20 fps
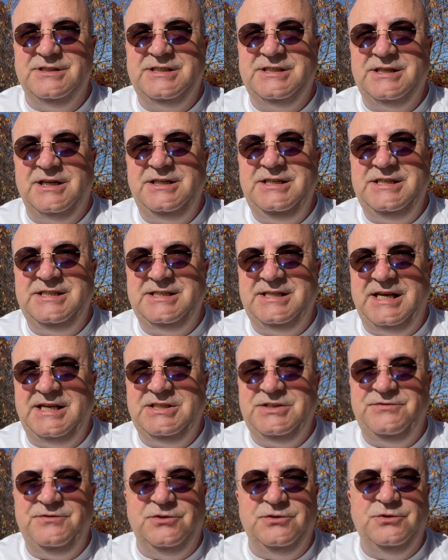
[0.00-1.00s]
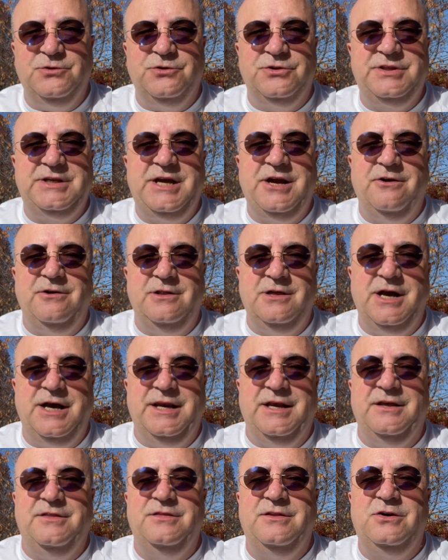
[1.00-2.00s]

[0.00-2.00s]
sunny Statesville, North Carolina,